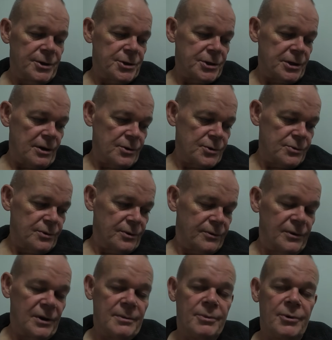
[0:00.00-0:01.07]
cells were at
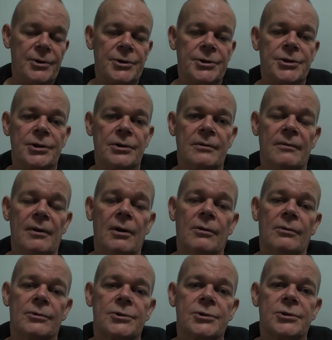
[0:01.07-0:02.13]
3.2
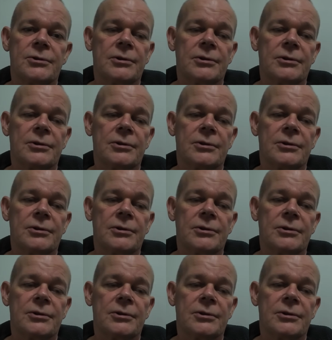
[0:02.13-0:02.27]
volts